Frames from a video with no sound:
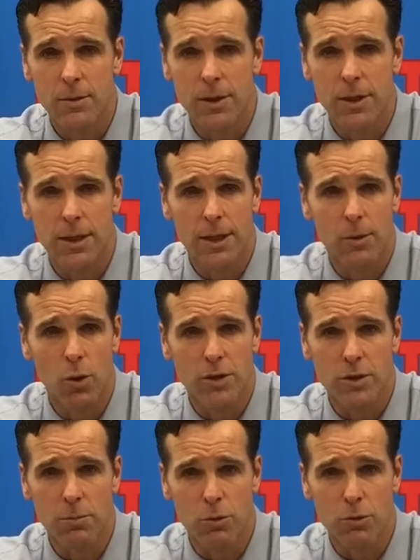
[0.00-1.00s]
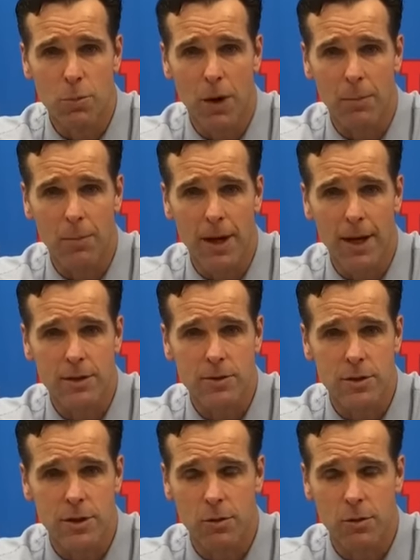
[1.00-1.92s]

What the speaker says: we won some loose puck battles and